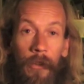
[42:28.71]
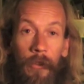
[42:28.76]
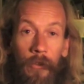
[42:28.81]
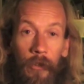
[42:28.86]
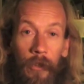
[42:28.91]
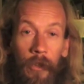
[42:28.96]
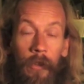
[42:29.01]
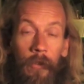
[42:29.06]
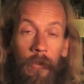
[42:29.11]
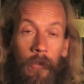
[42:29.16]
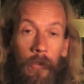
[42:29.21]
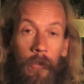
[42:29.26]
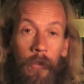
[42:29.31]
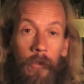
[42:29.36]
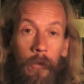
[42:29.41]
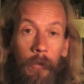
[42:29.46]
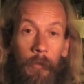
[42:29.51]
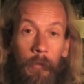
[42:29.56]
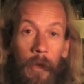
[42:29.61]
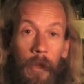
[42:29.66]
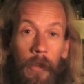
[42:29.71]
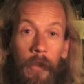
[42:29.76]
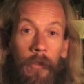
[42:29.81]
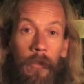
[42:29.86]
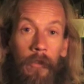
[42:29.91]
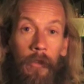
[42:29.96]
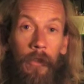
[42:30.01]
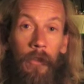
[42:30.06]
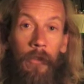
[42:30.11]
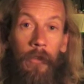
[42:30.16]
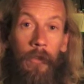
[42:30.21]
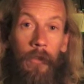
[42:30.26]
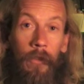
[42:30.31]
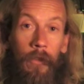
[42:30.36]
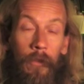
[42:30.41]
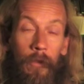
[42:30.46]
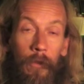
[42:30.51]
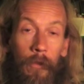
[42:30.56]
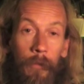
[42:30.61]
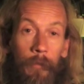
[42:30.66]
Jesus and Mother
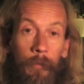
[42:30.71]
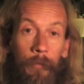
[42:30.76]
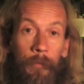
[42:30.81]
Jesus, or